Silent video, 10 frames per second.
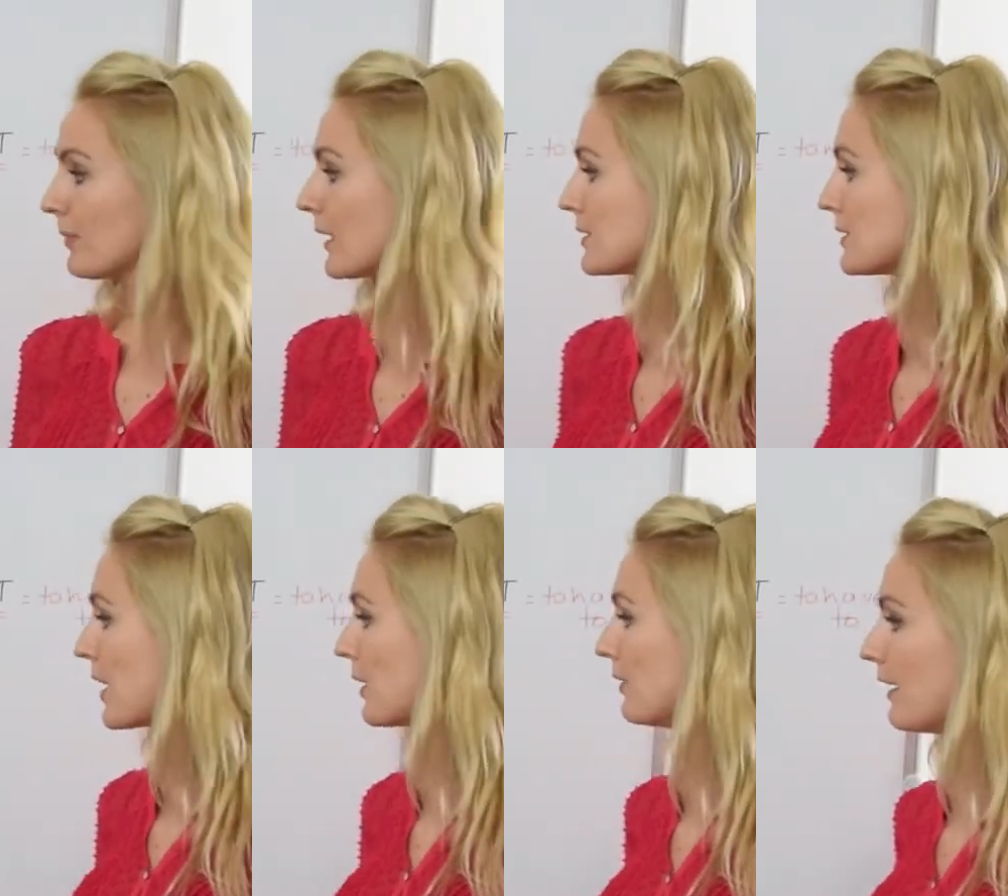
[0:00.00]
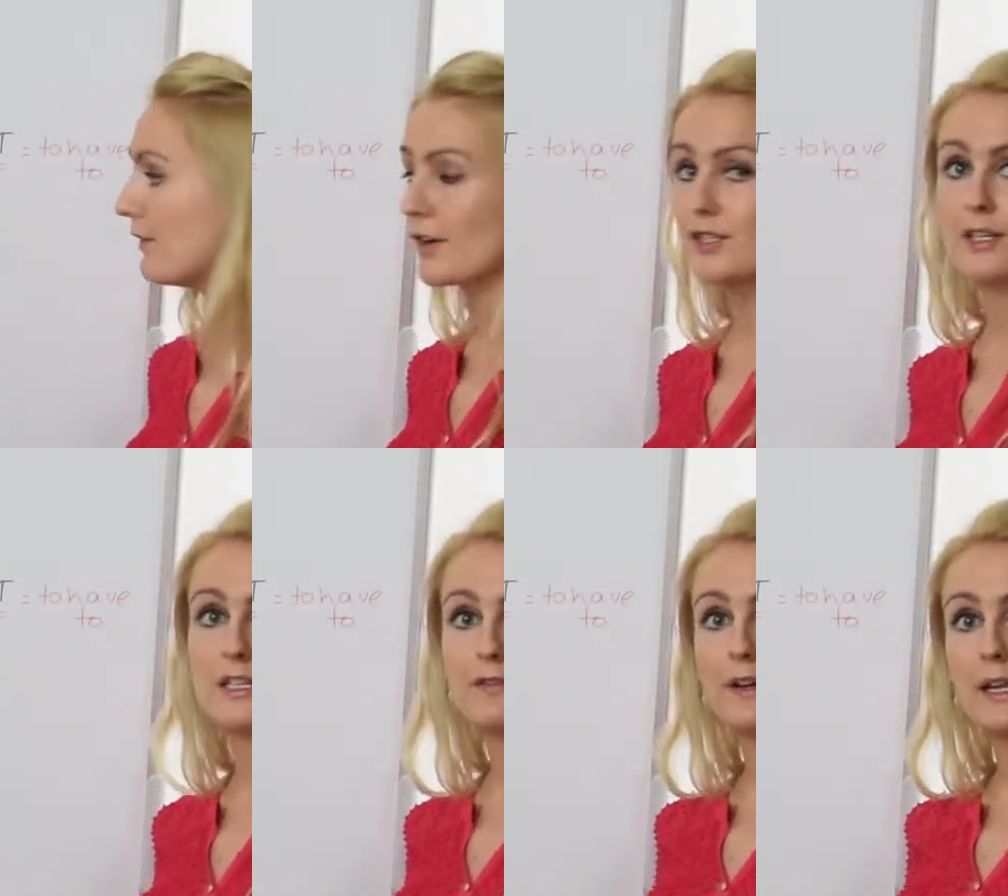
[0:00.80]
So they function
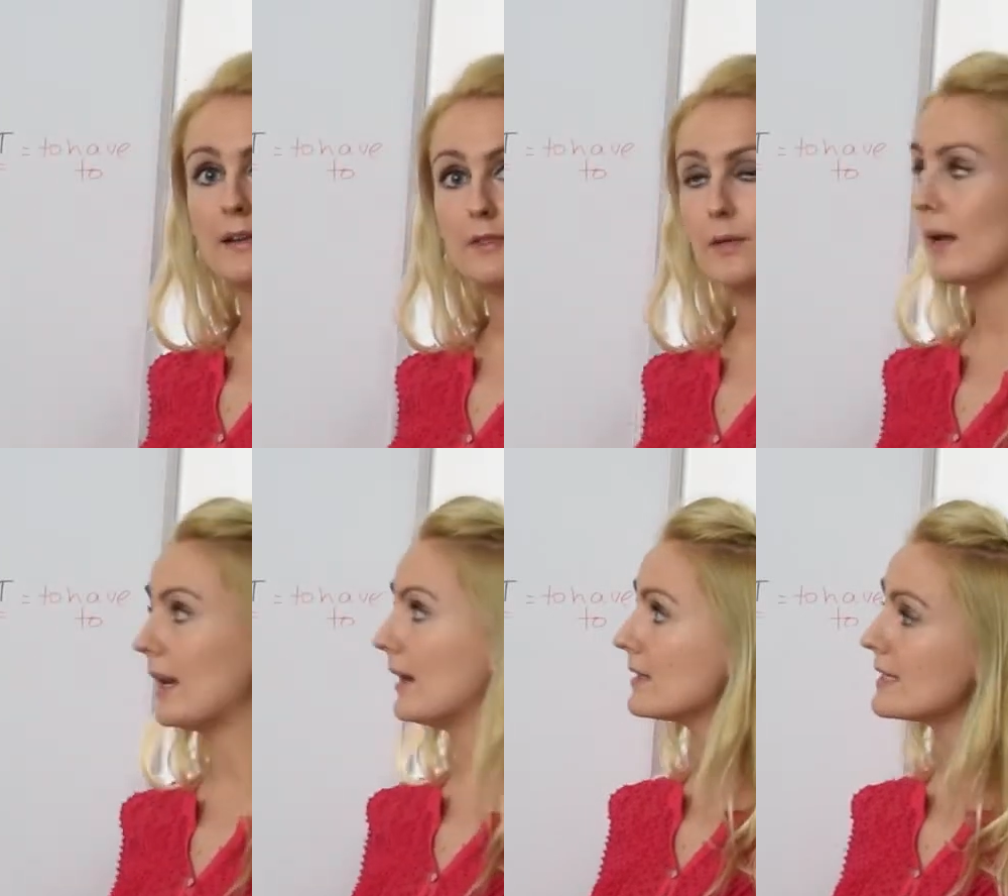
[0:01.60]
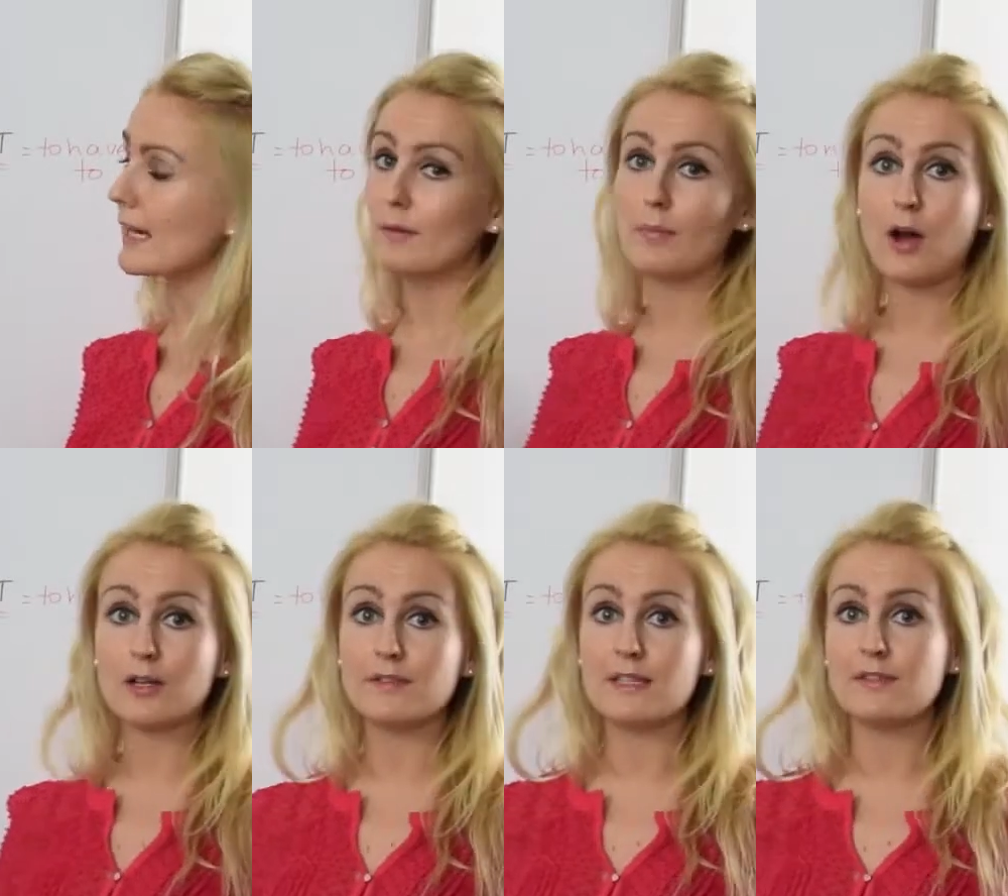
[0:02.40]
differently. So we're in the second
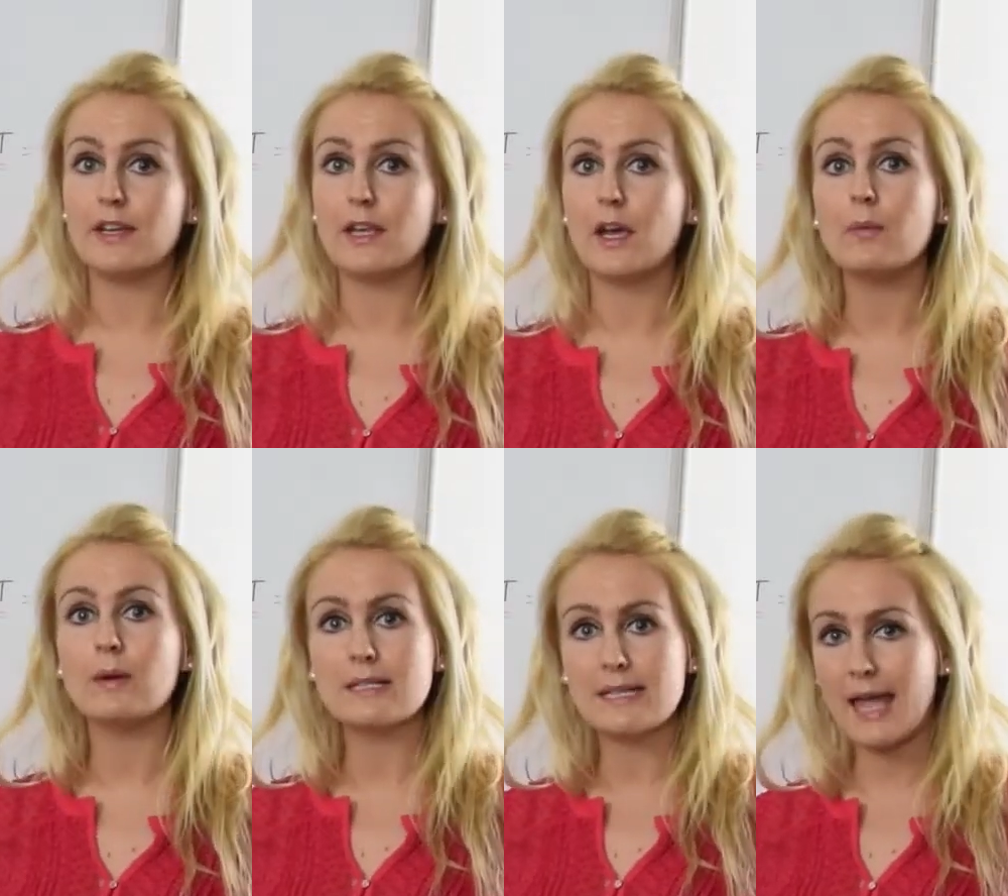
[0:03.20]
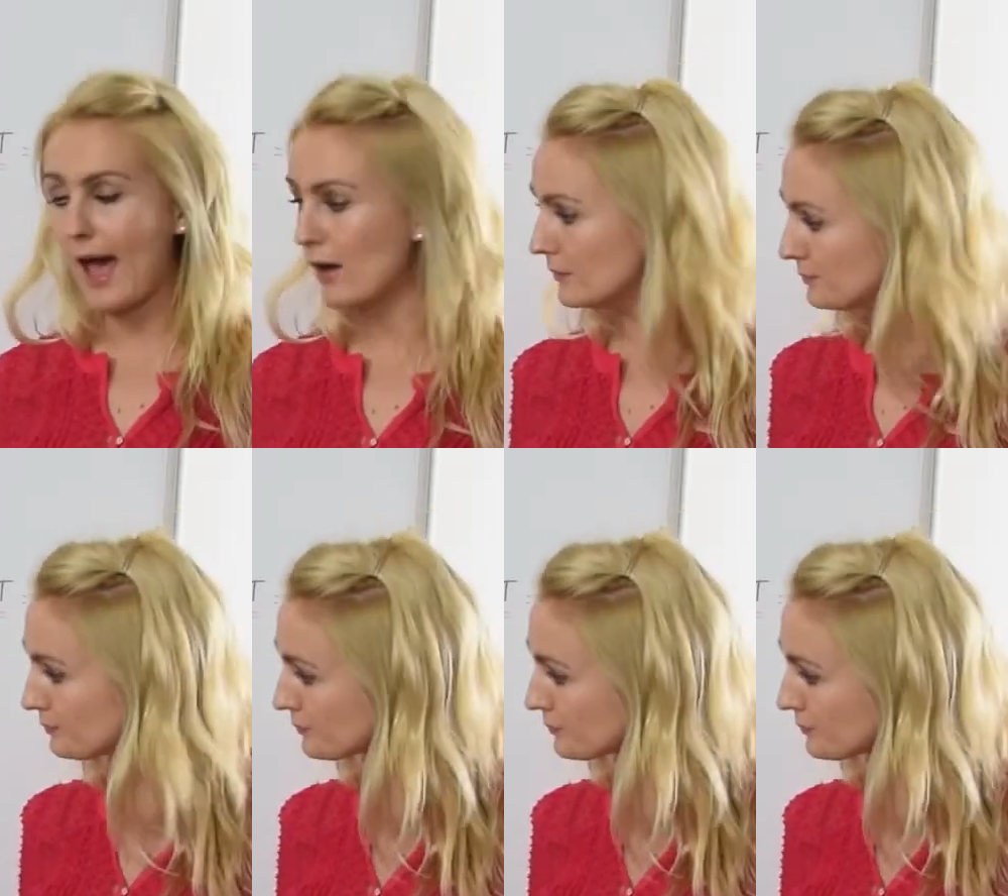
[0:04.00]
part of this video, we'll see how.